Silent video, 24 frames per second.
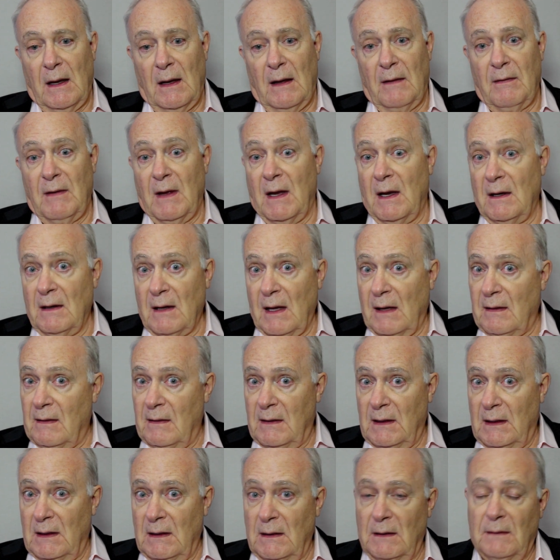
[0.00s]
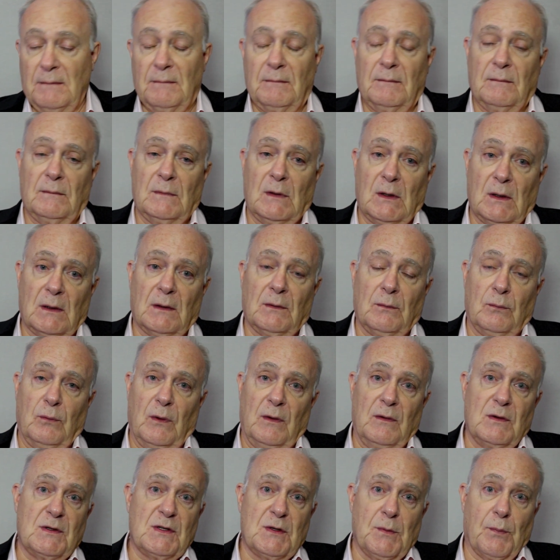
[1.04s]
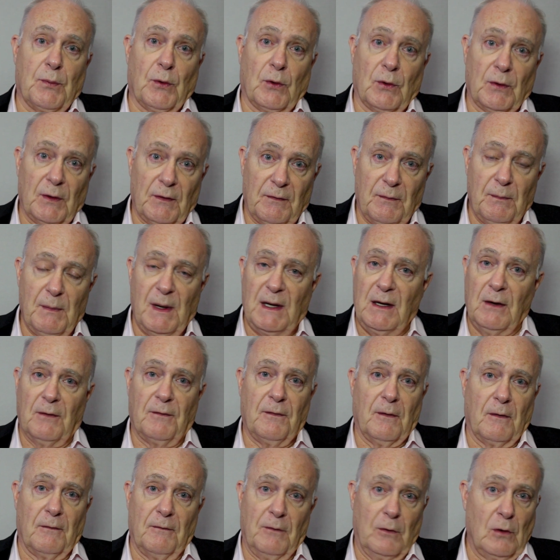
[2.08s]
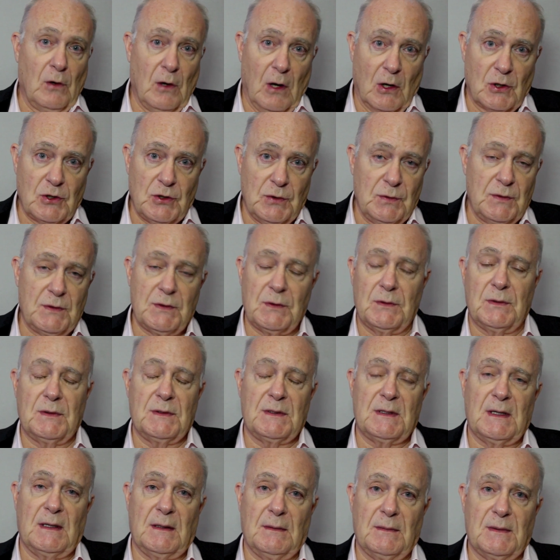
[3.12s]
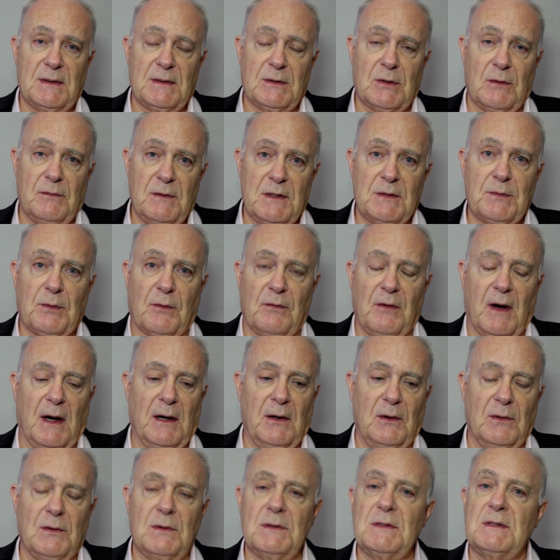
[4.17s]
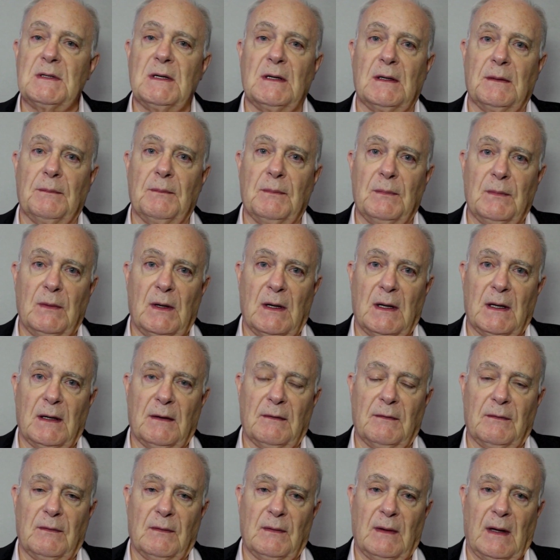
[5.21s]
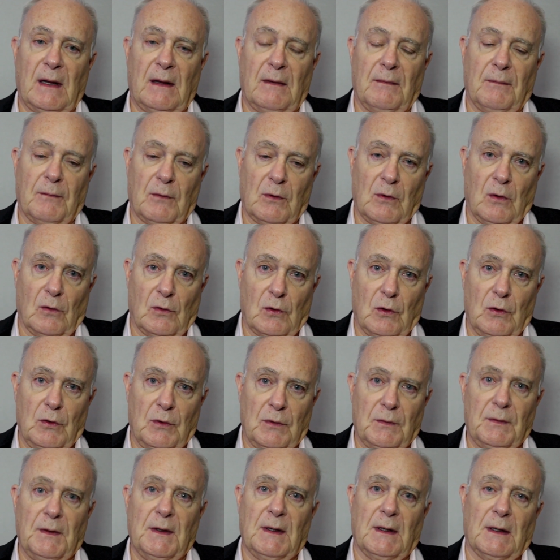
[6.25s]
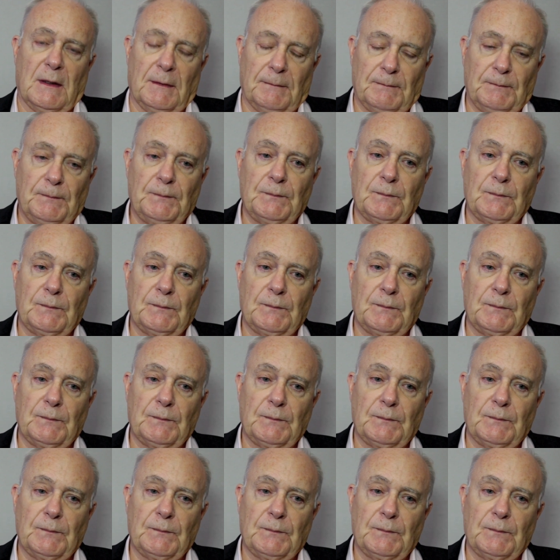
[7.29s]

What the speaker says: And then that the with the support of many of our very large users and service providers, I've concluded